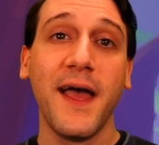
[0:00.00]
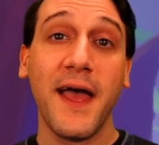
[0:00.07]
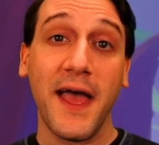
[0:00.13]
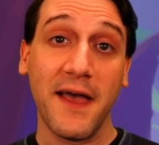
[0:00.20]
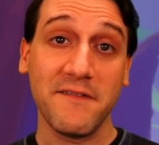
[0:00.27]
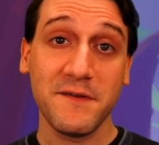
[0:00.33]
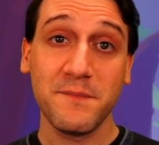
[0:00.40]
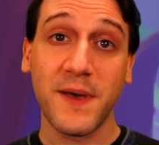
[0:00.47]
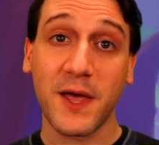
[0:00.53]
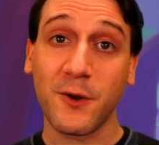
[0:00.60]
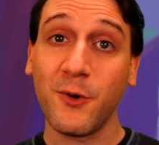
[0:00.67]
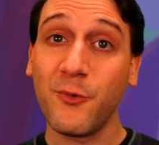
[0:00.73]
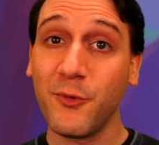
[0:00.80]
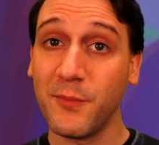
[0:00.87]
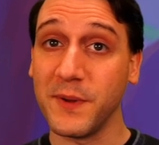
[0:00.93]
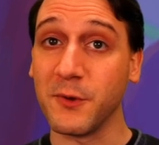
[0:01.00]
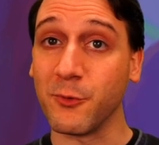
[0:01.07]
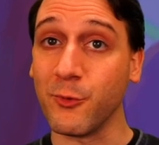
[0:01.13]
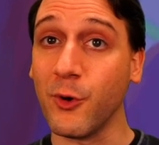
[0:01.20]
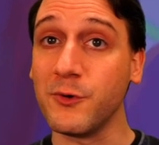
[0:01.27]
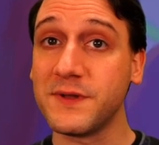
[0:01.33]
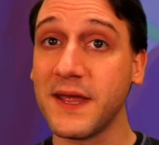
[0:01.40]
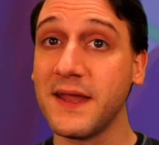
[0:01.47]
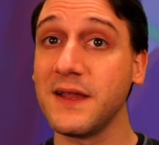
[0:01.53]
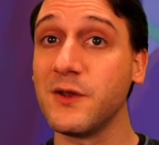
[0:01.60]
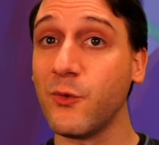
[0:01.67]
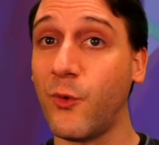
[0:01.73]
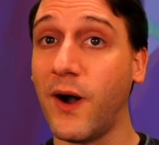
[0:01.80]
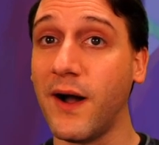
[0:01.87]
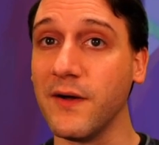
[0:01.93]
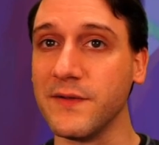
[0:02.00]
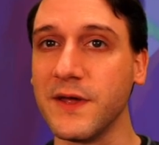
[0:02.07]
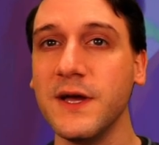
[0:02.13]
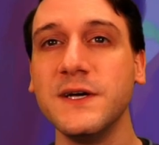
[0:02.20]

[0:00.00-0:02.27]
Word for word: Heavy Metal will be rotating to wild,